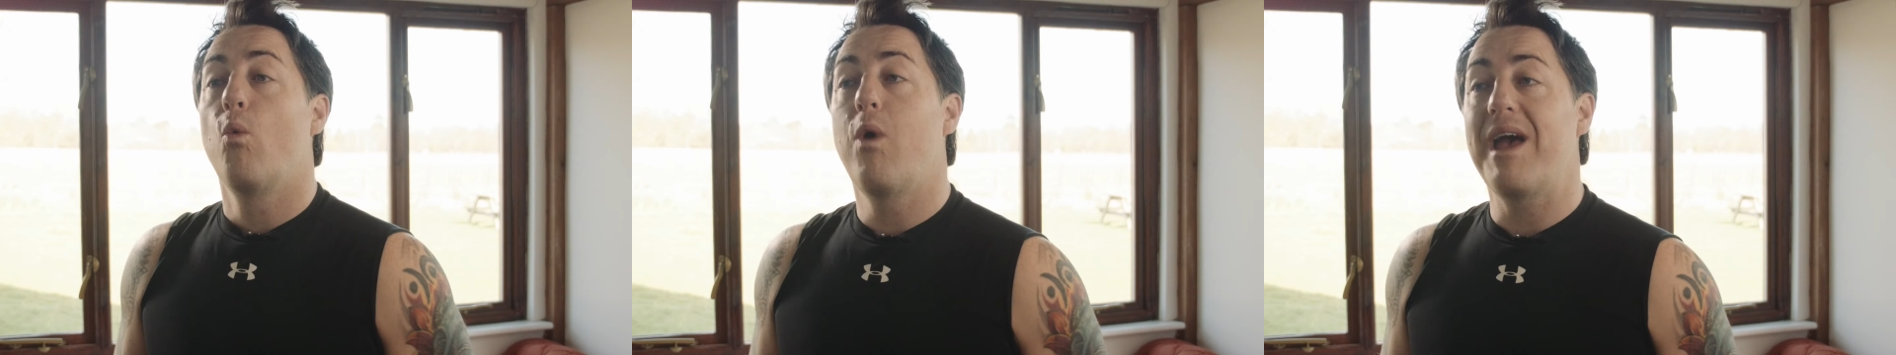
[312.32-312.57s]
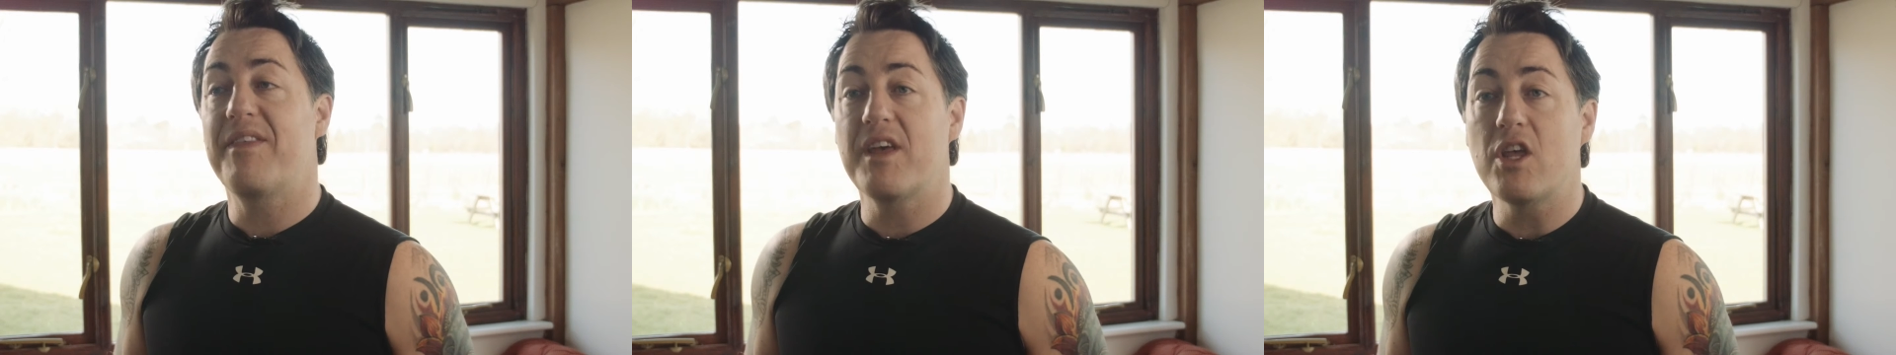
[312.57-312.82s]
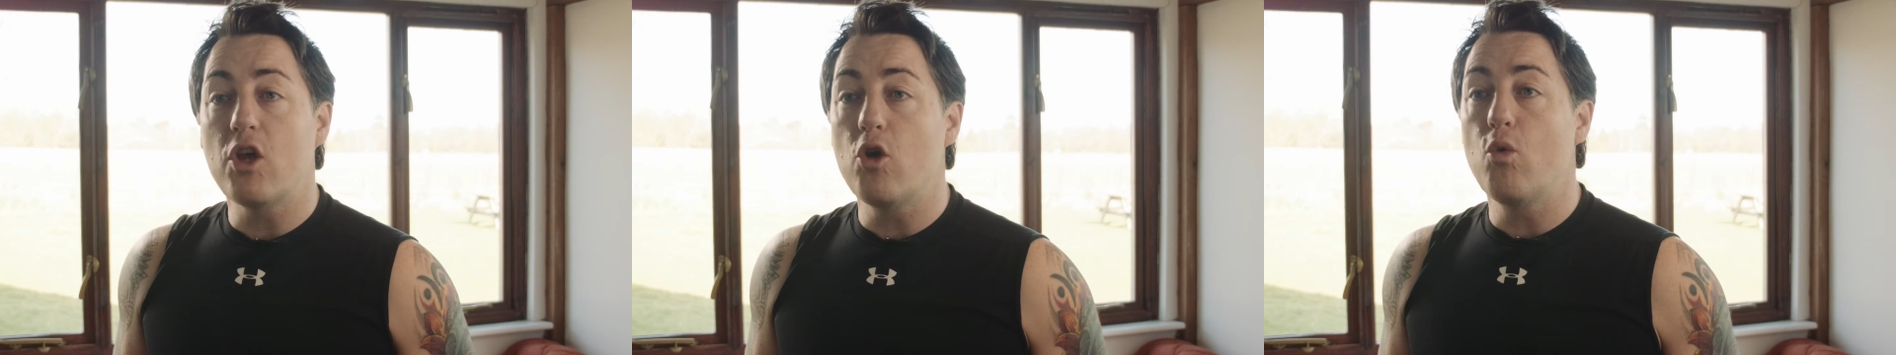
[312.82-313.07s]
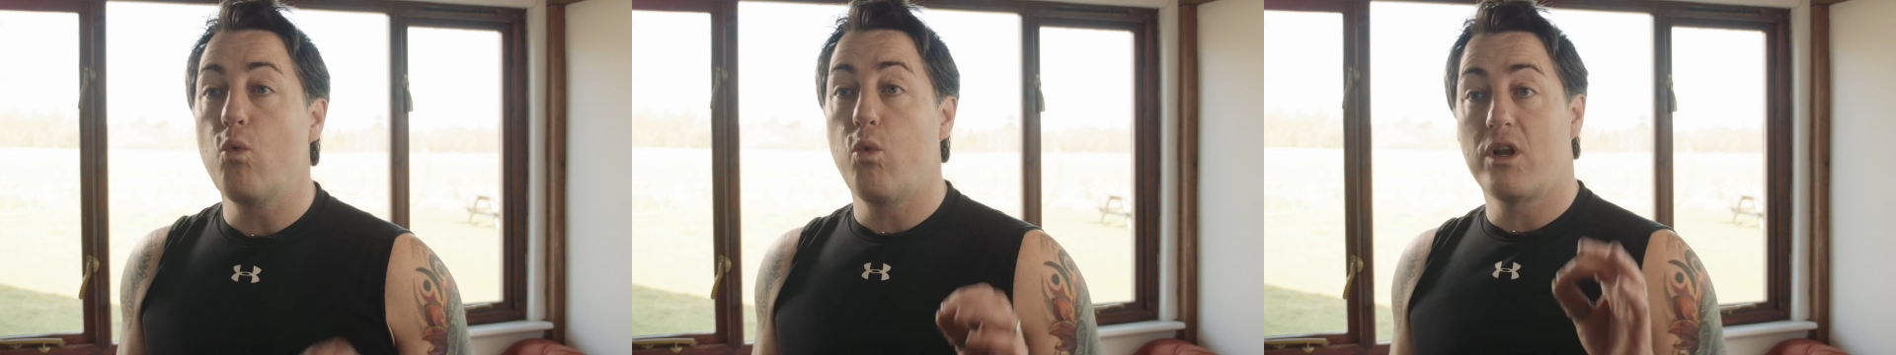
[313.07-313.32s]
Whether
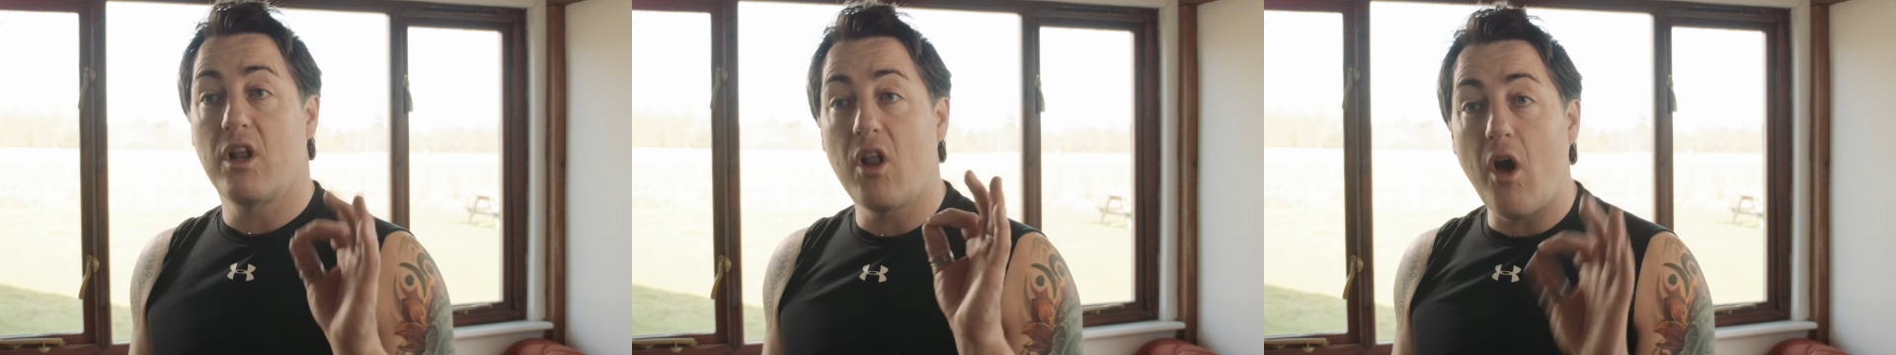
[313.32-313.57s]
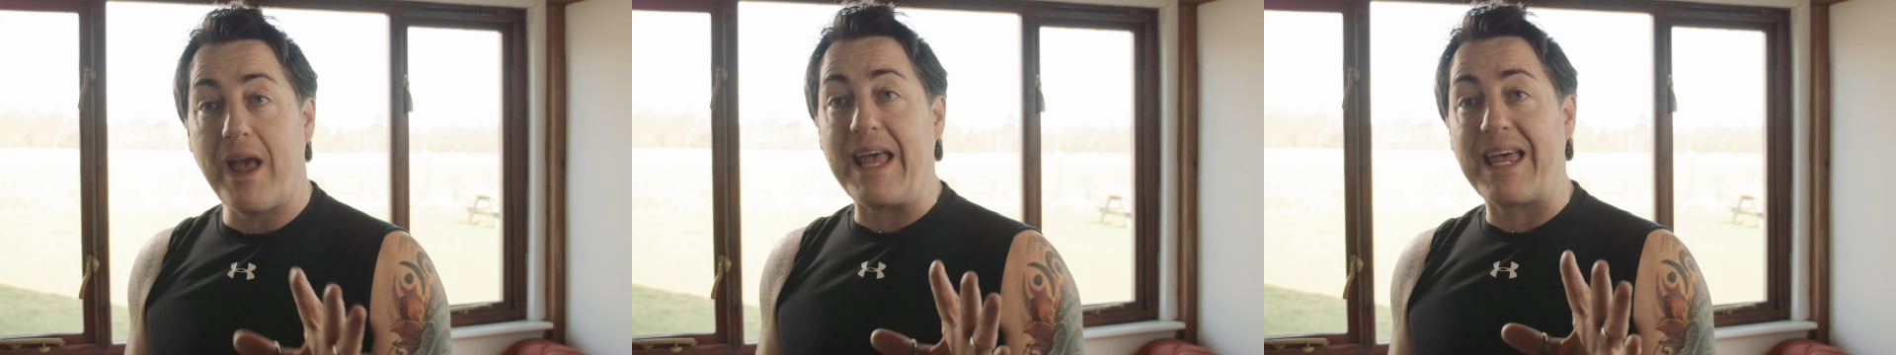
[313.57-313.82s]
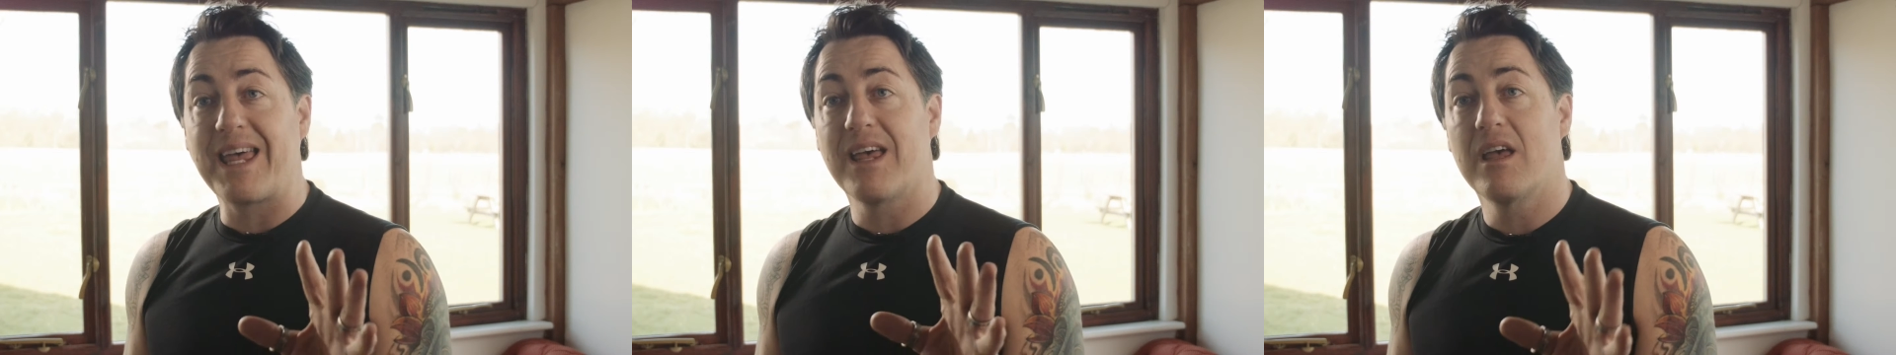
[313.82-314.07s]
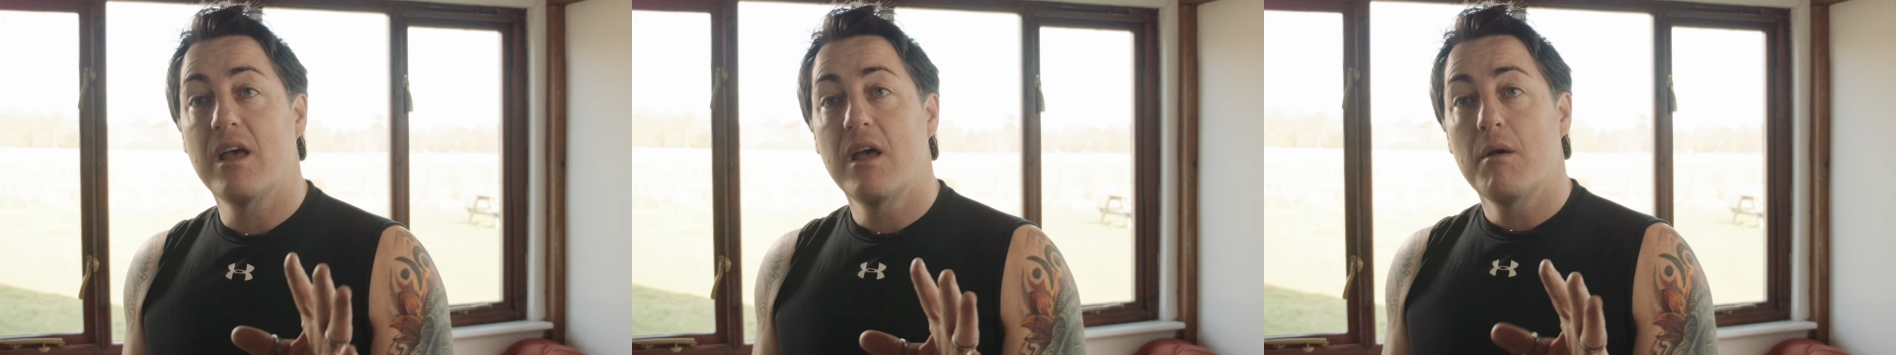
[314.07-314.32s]
you would like
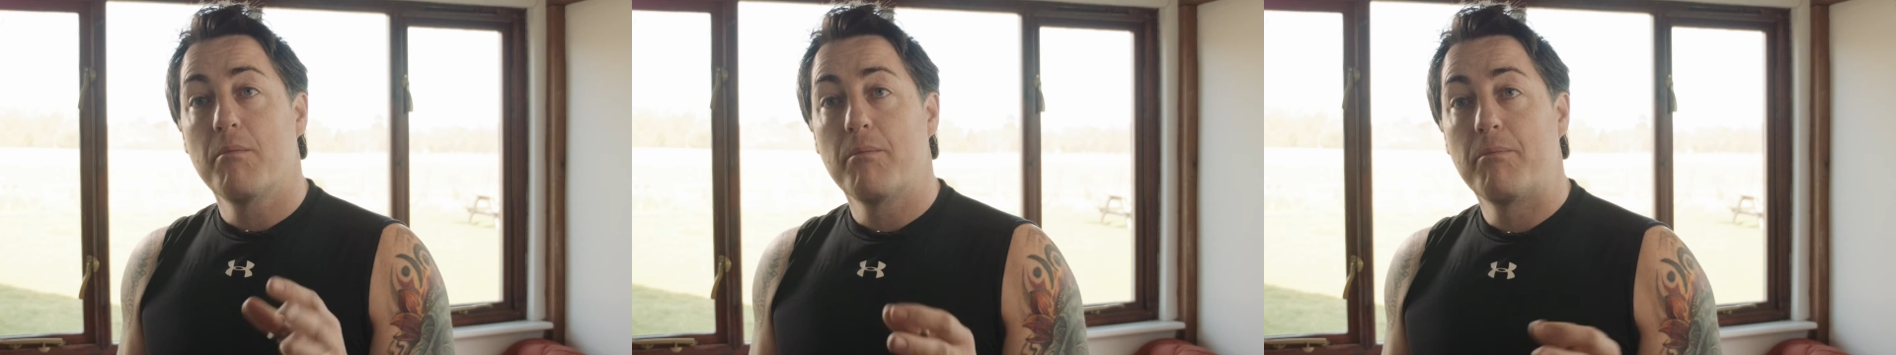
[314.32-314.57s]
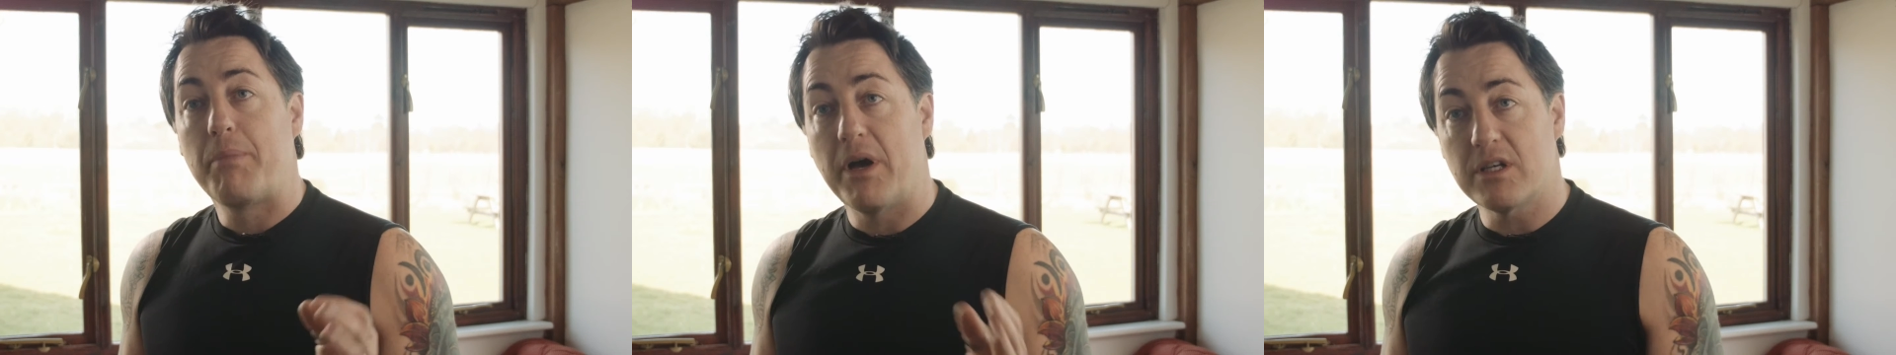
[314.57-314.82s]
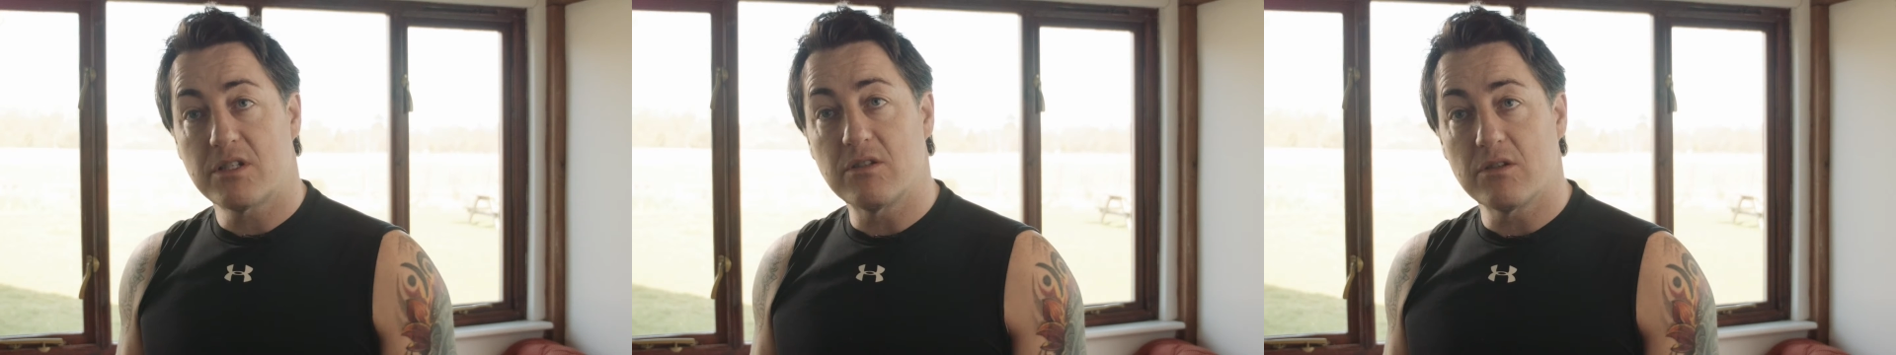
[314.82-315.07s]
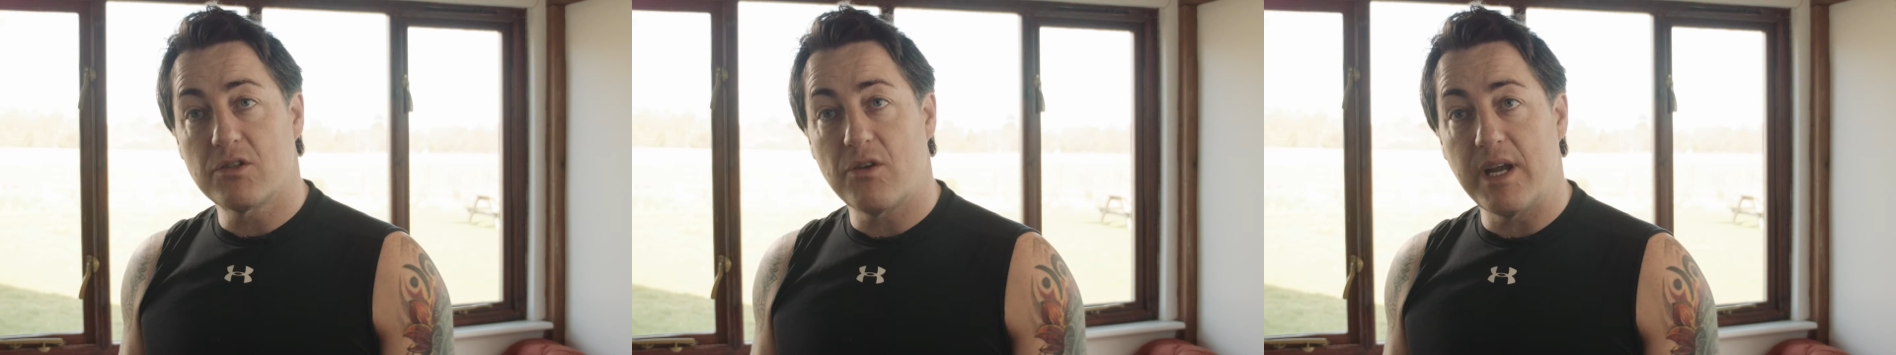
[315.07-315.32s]

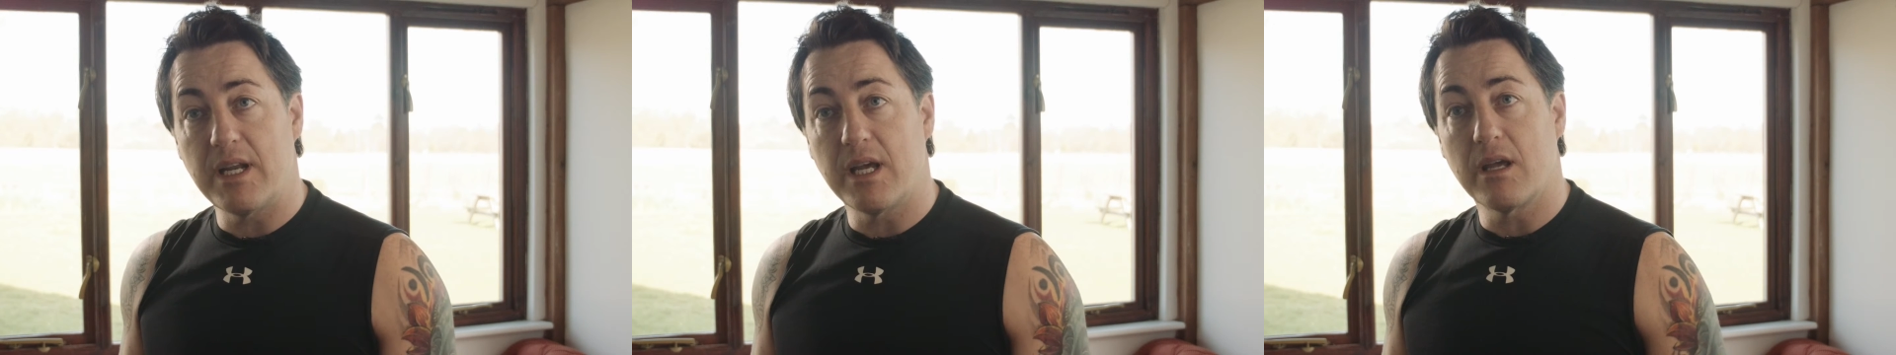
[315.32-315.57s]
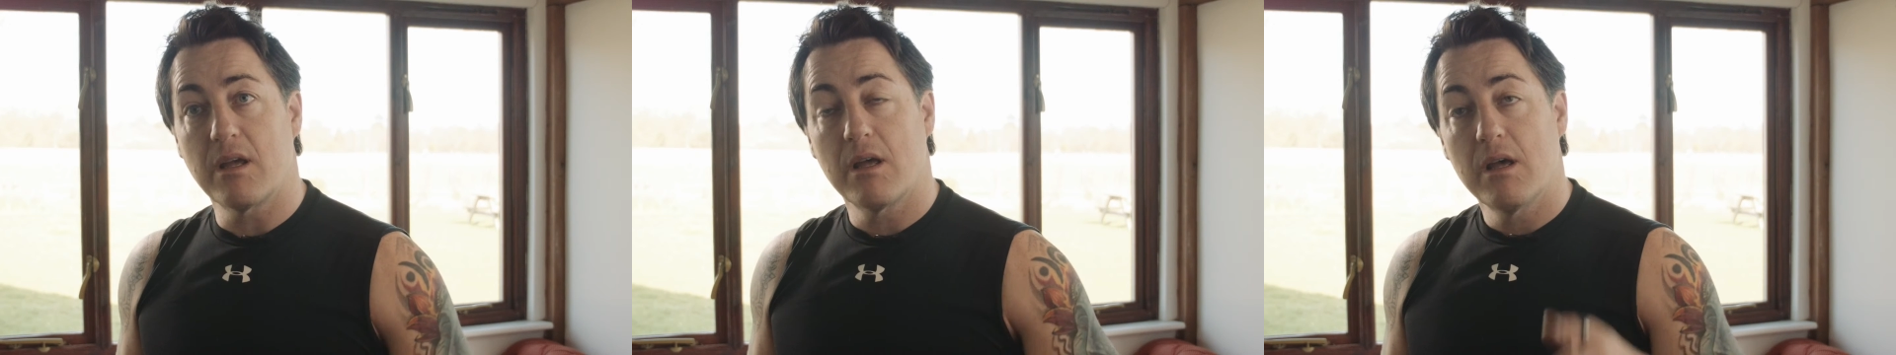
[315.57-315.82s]
personal training,